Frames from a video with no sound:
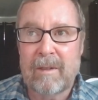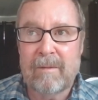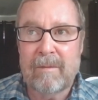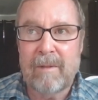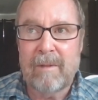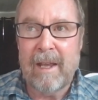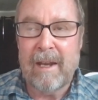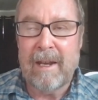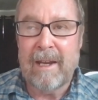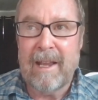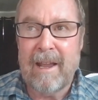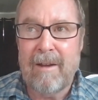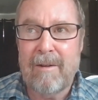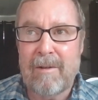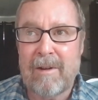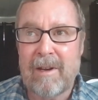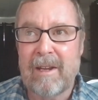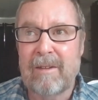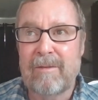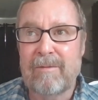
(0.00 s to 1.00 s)
heading
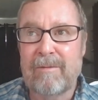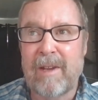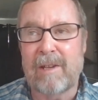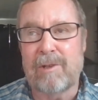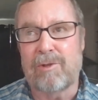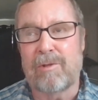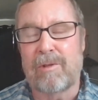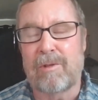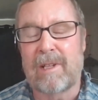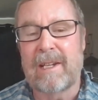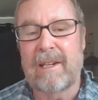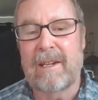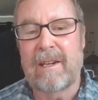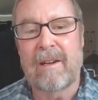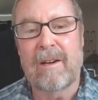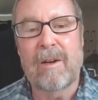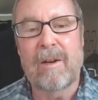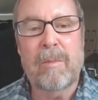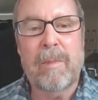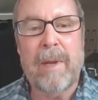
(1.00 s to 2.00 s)
out eventually
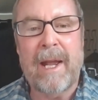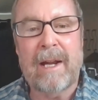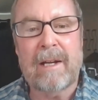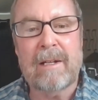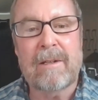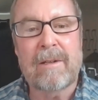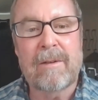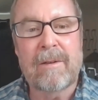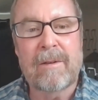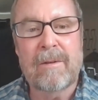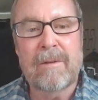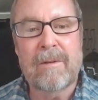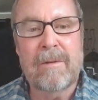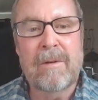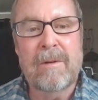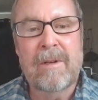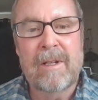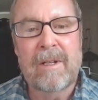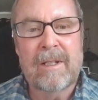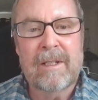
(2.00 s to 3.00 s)
here back
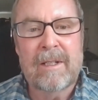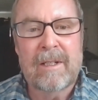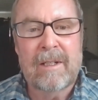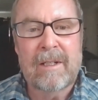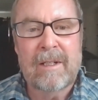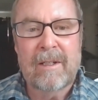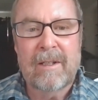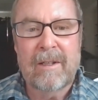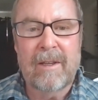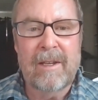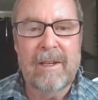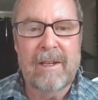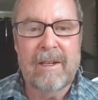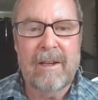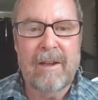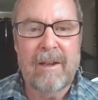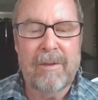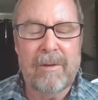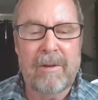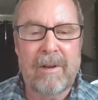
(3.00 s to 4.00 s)
to the
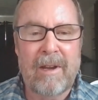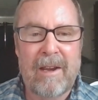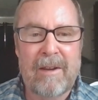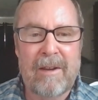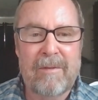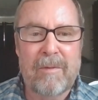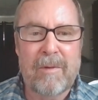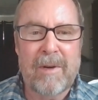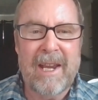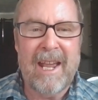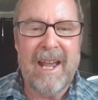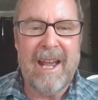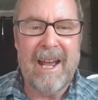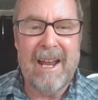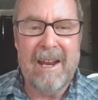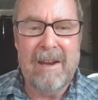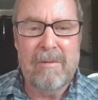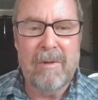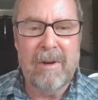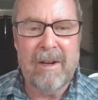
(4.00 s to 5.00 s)
other life we
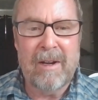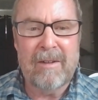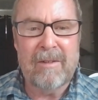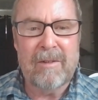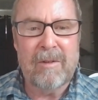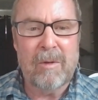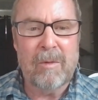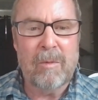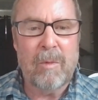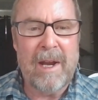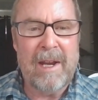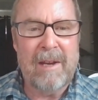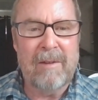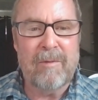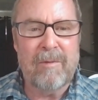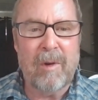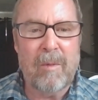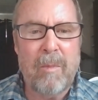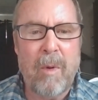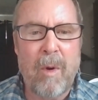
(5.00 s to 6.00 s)
had where you're waiting
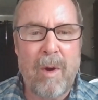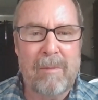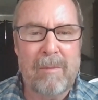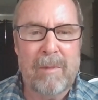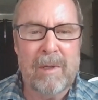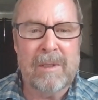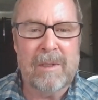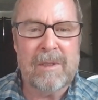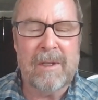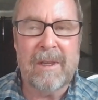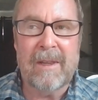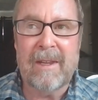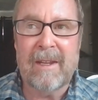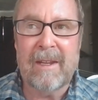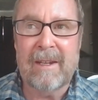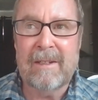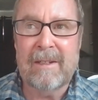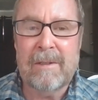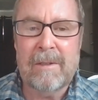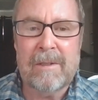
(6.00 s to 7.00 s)
for appointments and
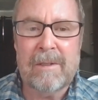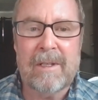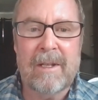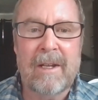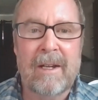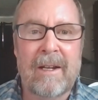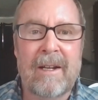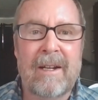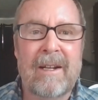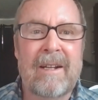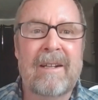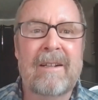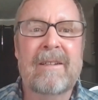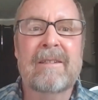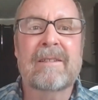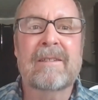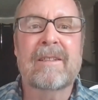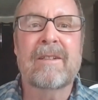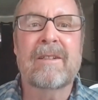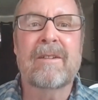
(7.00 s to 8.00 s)
things.
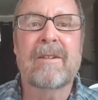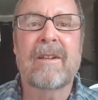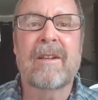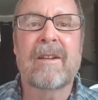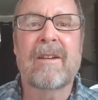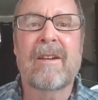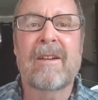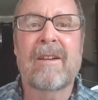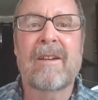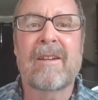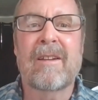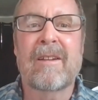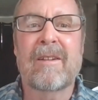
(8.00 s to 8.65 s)
You can